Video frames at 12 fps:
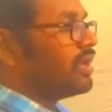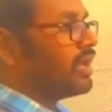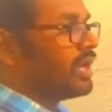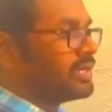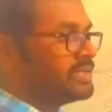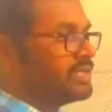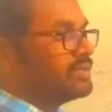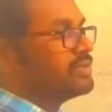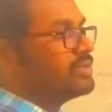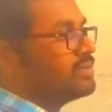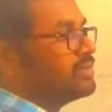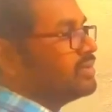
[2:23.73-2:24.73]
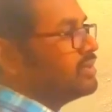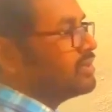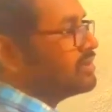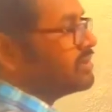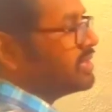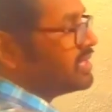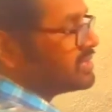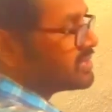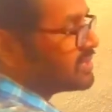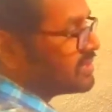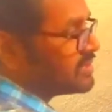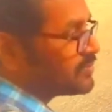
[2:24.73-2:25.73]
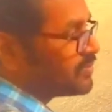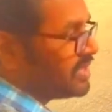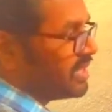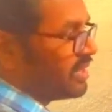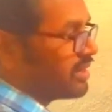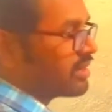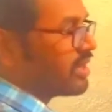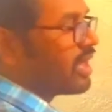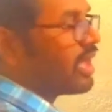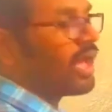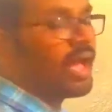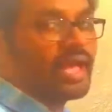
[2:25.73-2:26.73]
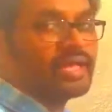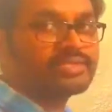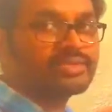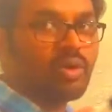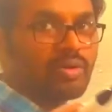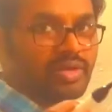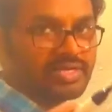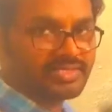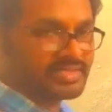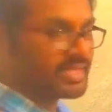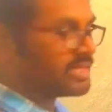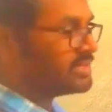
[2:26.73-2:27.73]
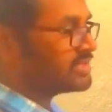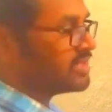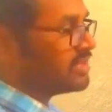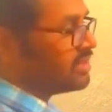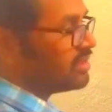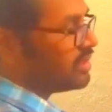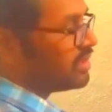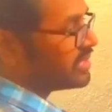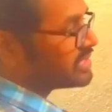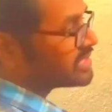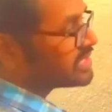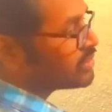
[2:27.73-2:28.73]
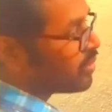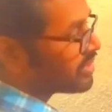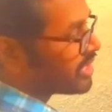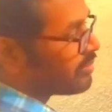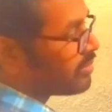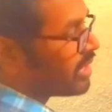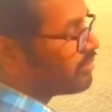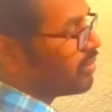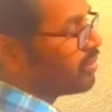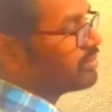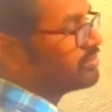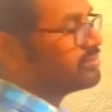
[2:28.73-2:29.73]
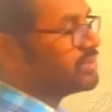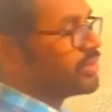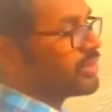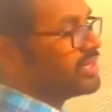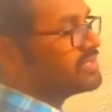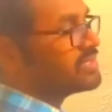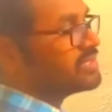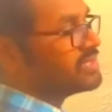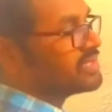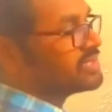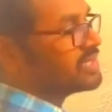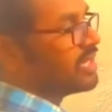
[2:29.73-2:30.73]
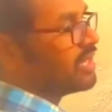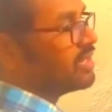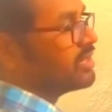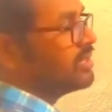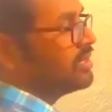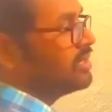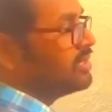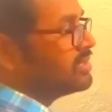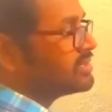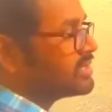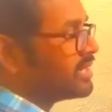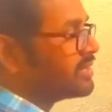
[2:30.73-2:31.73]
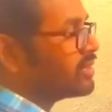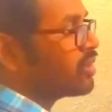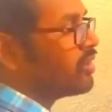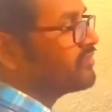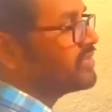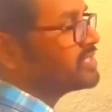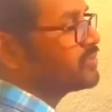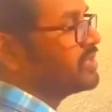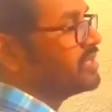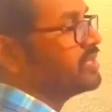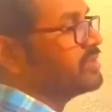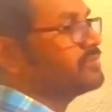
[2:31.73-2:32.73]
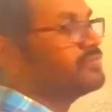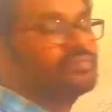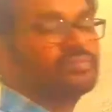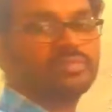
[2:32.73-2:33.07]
And this sphere has got its center. It is denoted by O. There you can see this is the center of the sphere,